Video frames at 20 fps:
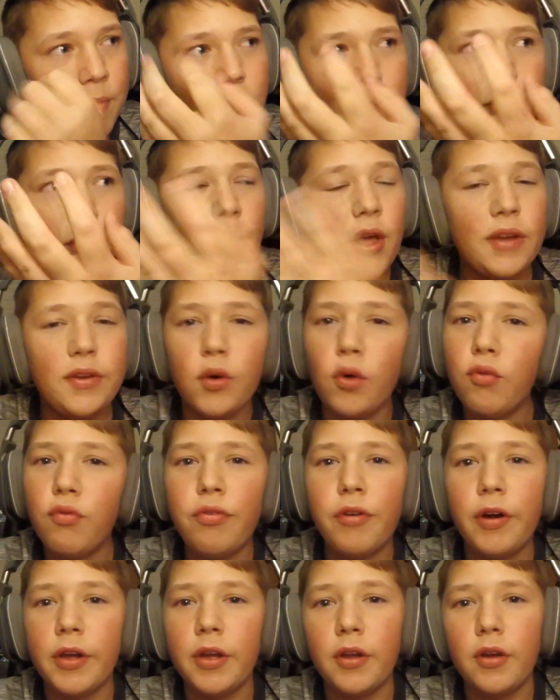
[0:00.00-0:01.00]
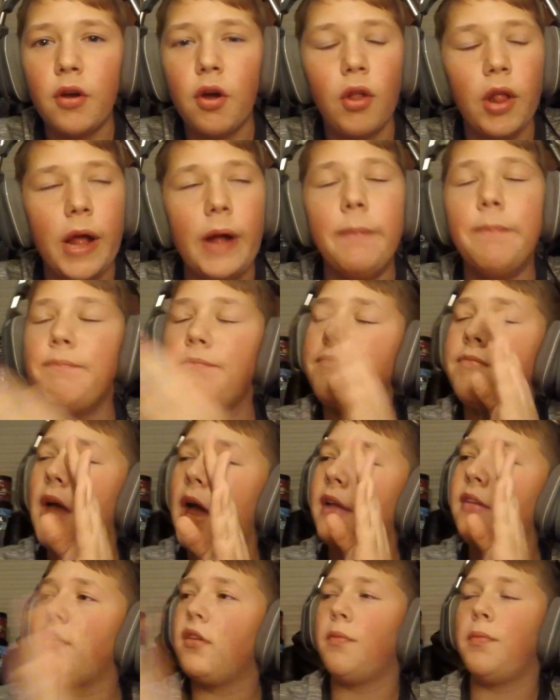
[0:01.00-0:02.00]
people that don't fucking call out.
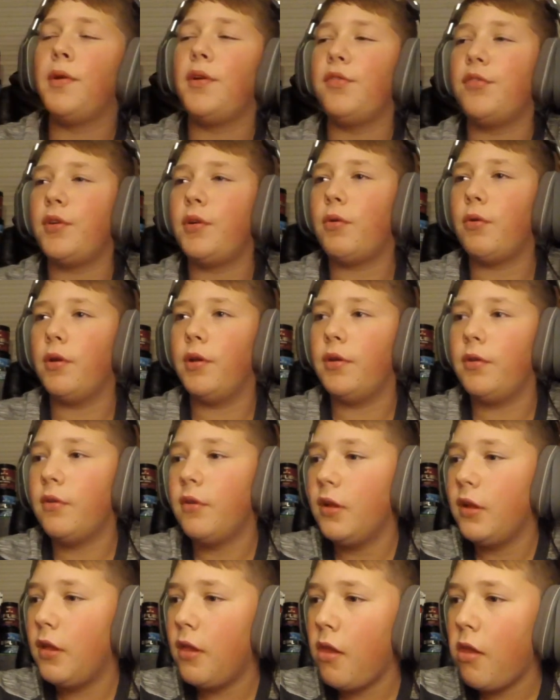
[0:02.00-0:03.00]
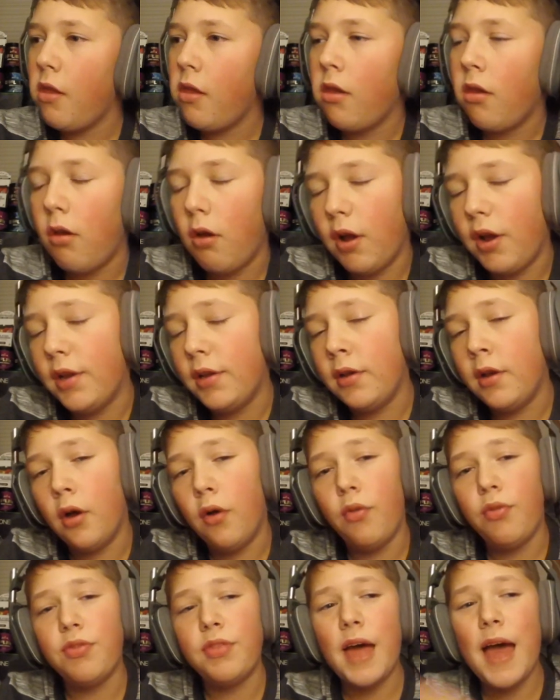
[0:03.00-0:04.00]
That's the perfect one. I
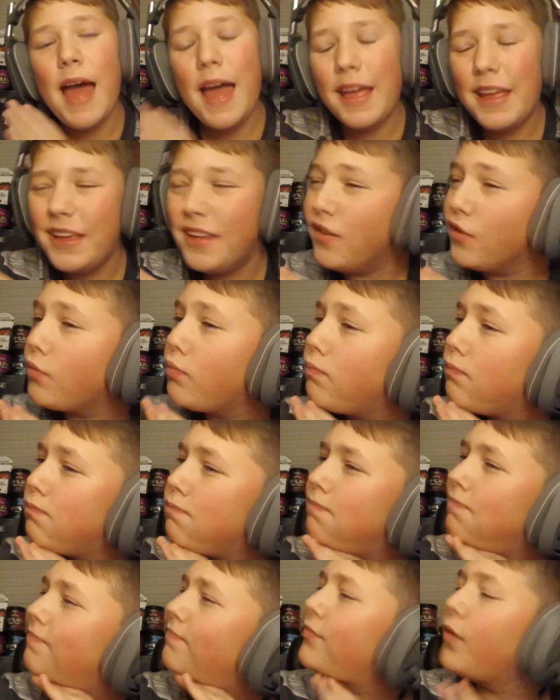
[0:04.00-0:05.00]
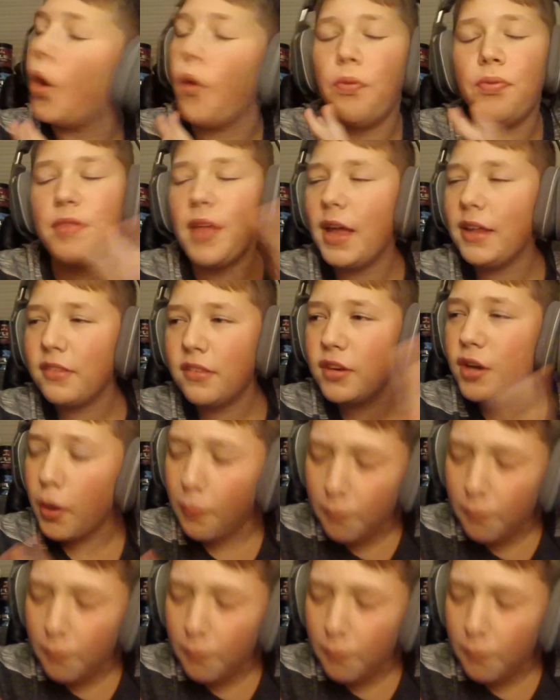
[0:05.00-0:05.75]
no, that is no, that's